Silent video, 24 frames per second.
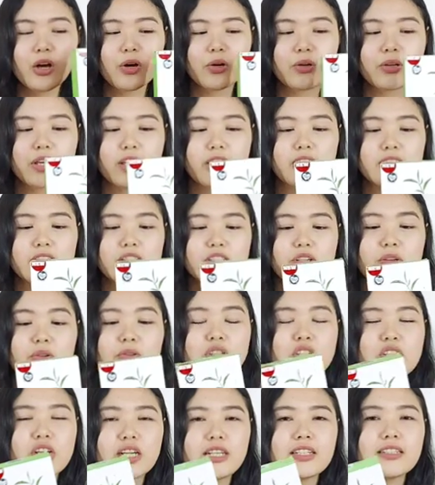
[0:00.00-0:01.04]
Okay,
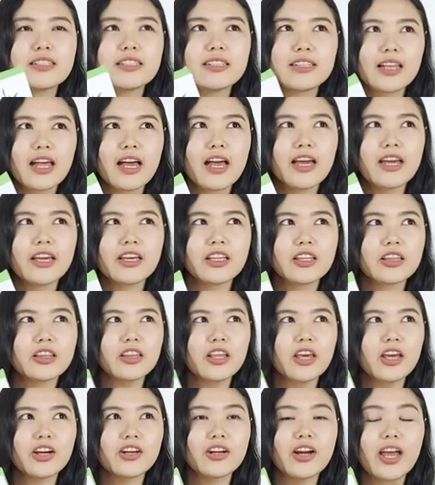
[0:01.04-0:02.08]
so just like
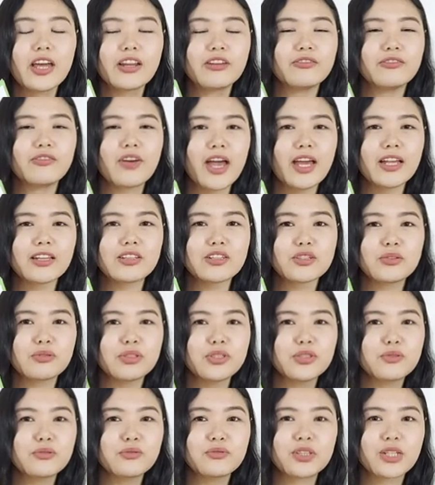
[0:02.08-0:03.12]
their Advanced
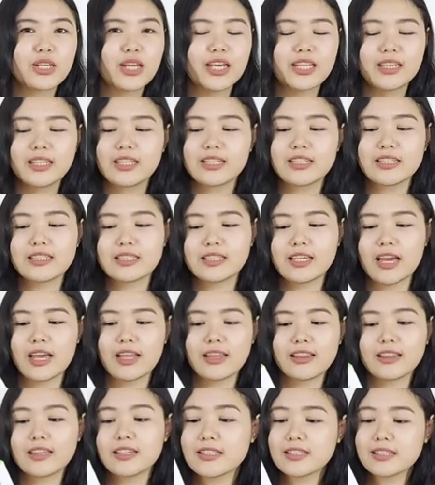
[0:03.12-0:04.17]
Rejuvenating
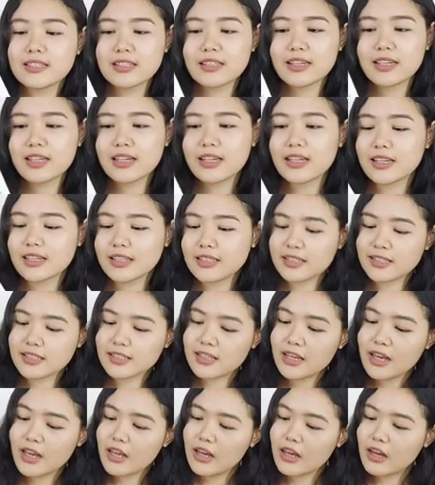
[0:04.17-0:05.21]
Set, this
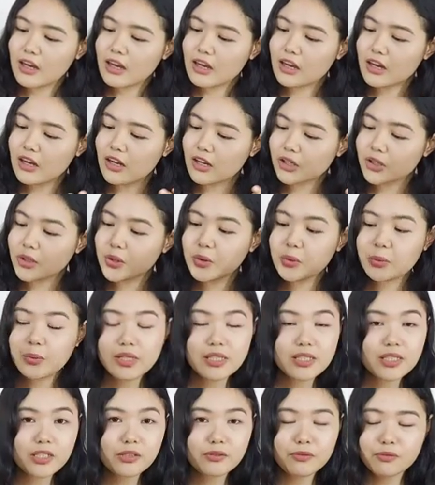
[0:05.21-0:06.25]
is
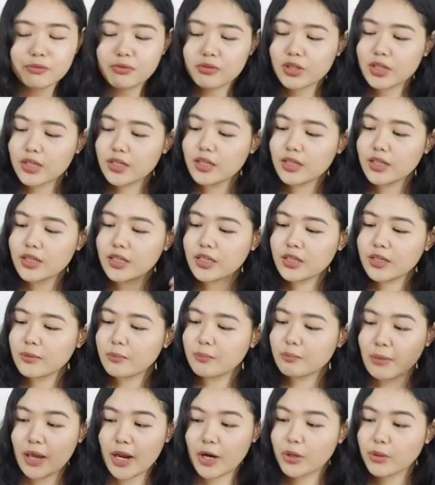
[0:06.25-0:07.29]

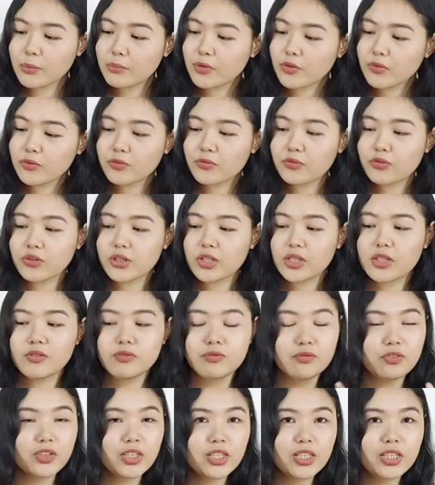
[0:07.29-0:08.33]
cruelty-free, paraben-free,
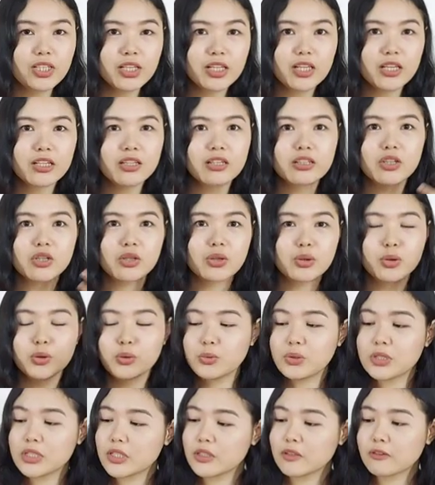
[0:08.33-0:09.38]
vegan,
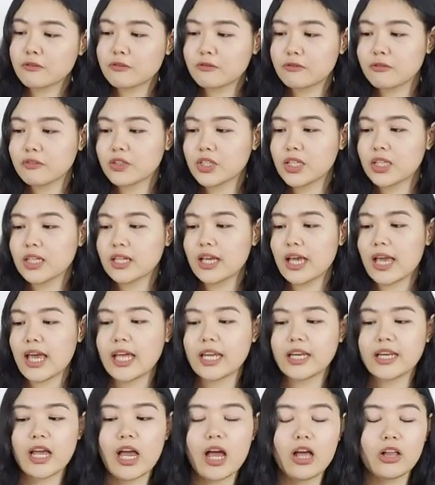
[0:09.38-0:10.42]
gluten-free, and